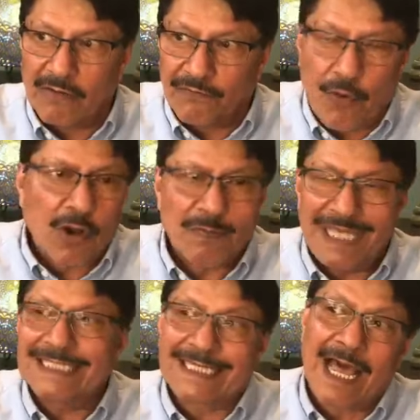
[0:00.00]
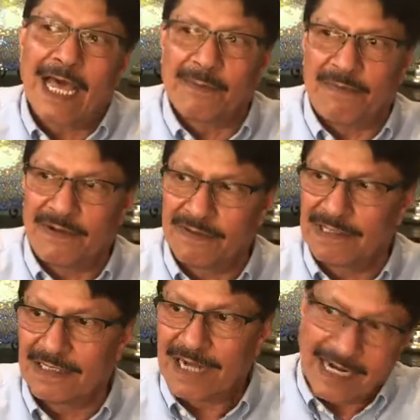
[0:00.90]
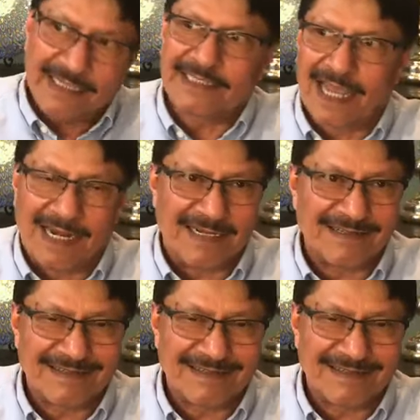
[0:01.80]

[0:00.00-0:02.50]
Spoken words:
War means harb, not qital.